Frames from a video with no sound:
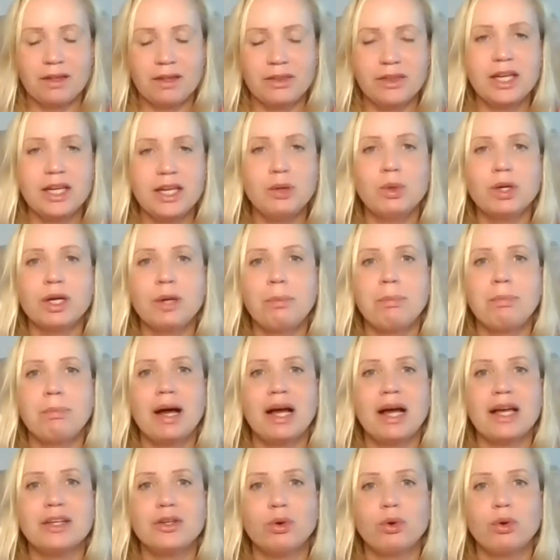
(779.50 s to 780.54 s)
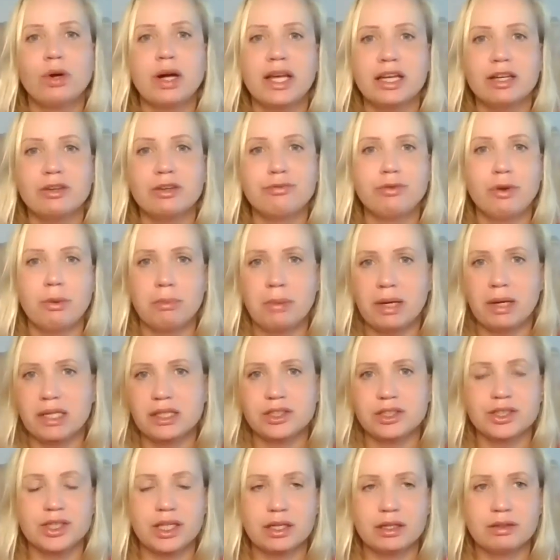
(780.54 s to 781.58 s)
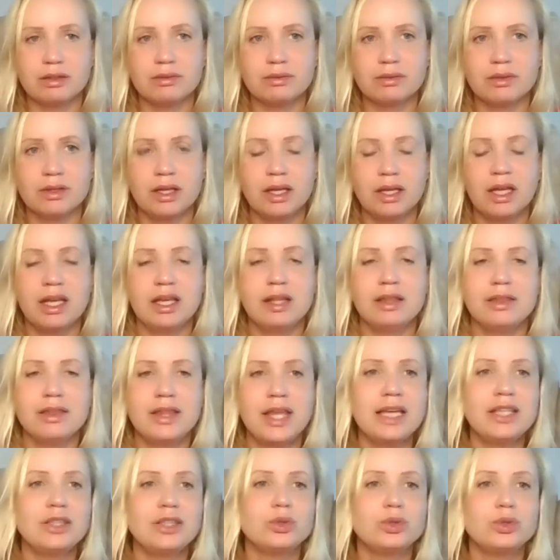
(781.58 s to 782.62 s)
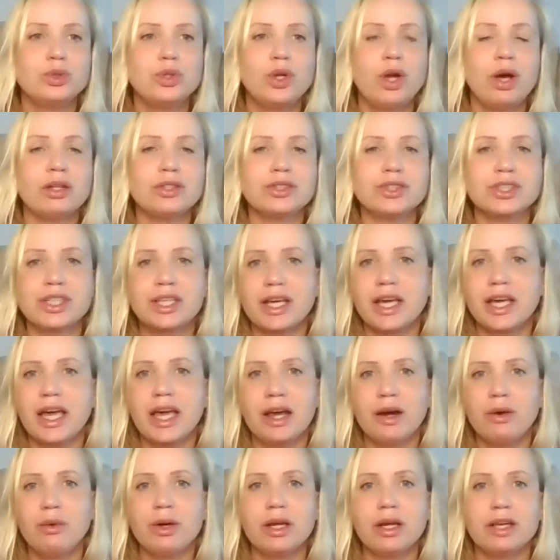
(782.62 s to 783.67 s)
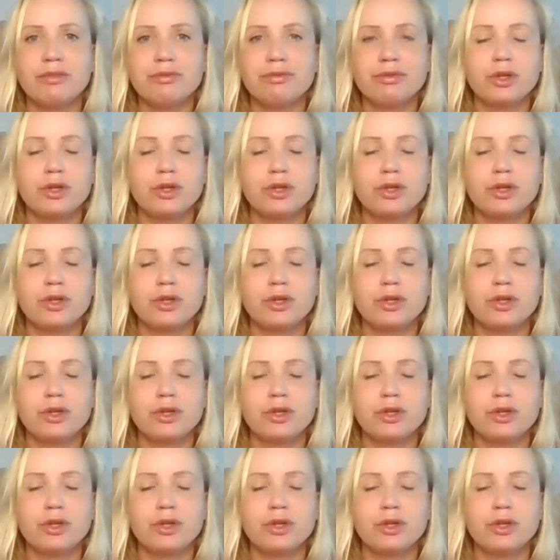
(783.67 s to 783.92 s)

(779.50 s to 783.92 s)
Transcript: They don't want to buy your information. They do not care if